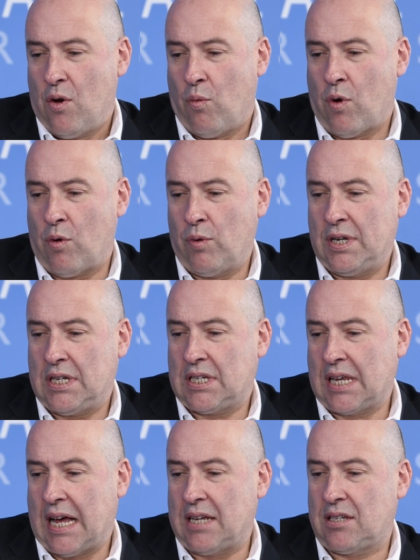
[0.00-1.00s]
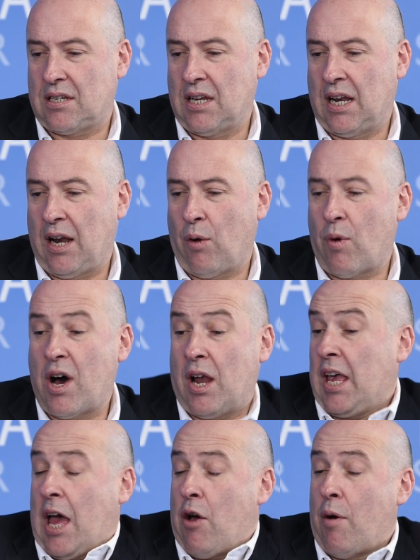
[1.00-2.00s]
what we discussed a little
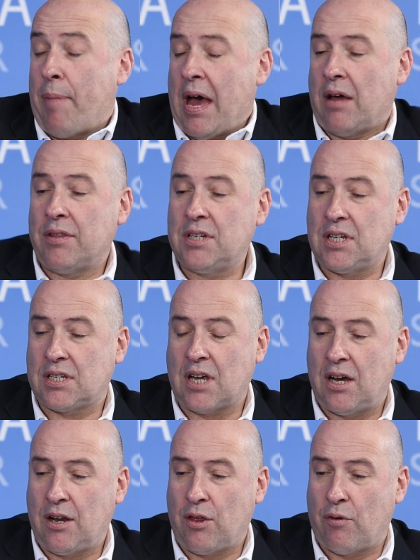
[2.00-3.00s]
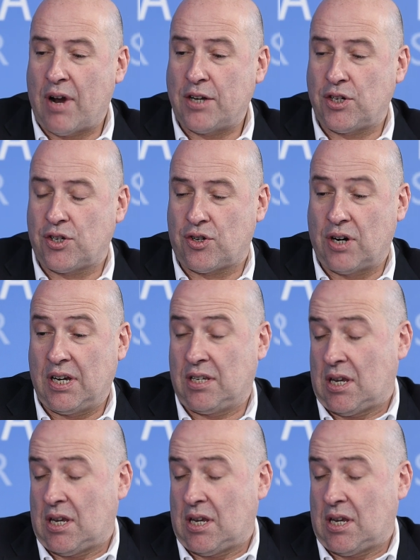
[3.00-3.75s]
while ago about the design of the registry.